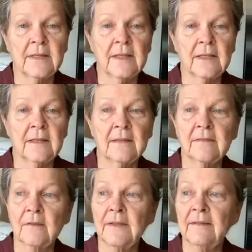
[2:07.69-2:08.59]
And
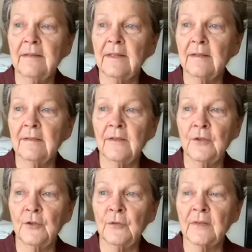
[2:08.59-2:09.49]
so listening to the
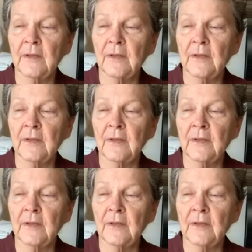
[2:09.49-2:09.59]
news,